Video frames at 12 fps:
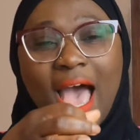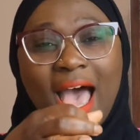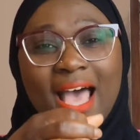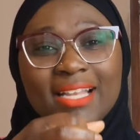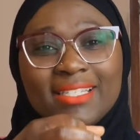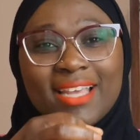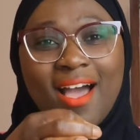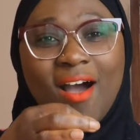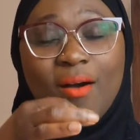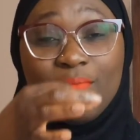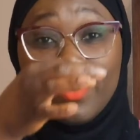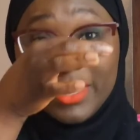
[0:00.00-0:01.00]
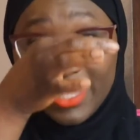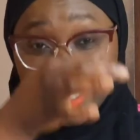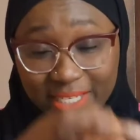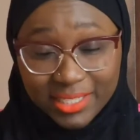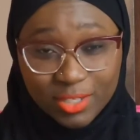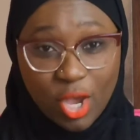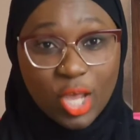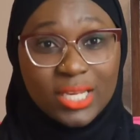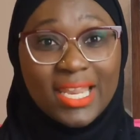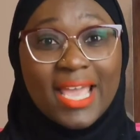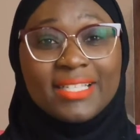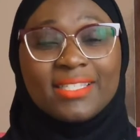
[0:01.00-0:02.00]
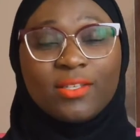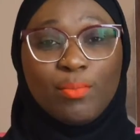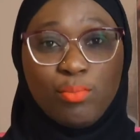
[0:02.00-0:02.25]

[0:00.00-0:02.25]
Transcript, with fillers: And um, these collect